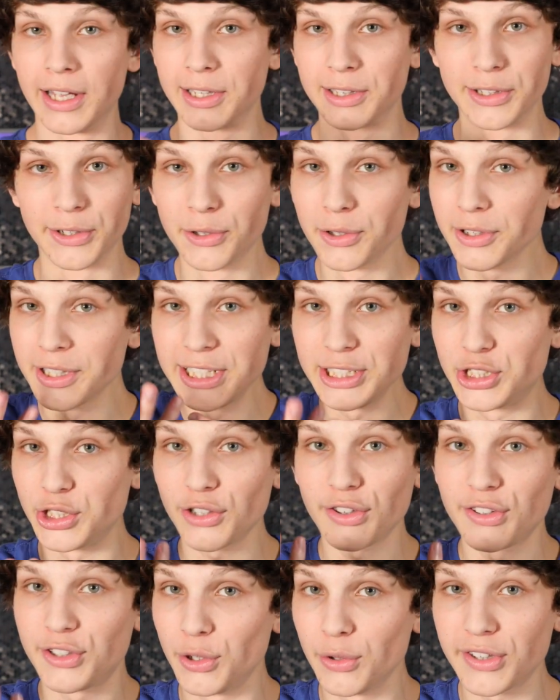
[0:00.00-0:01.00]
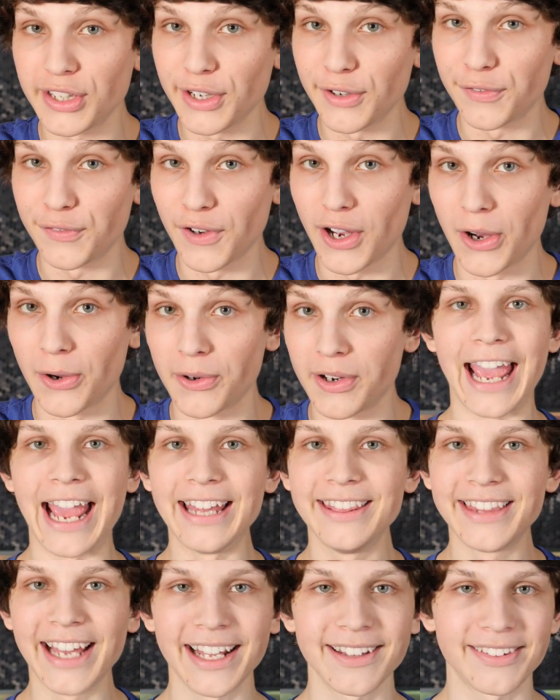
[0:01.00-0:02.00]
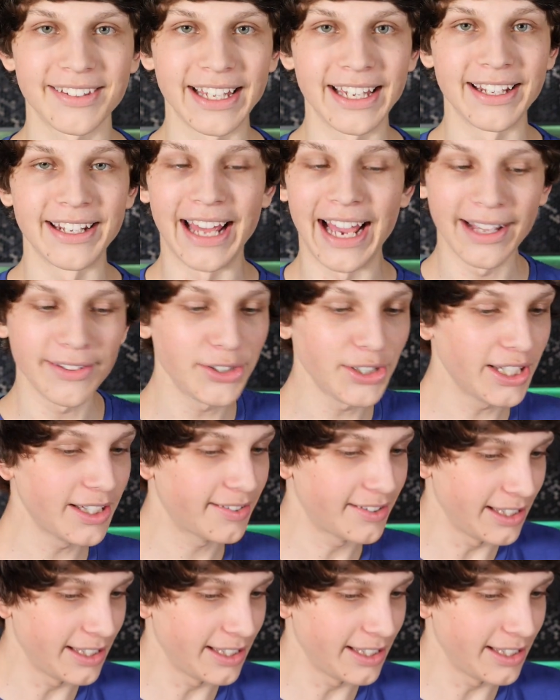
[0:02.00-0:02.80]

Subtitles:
literally just using a phone. And that's it. As you can